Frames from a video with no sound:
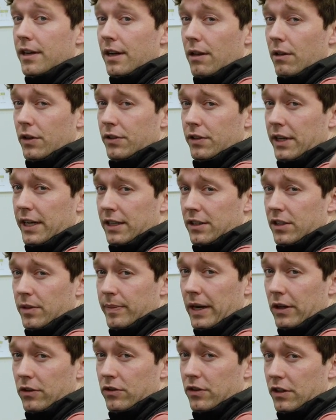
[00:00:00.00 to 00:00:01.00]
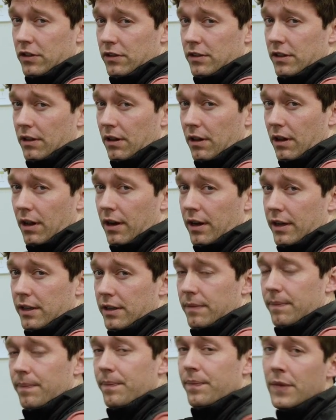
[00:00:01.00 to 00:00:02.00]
It looks like it's about just in line.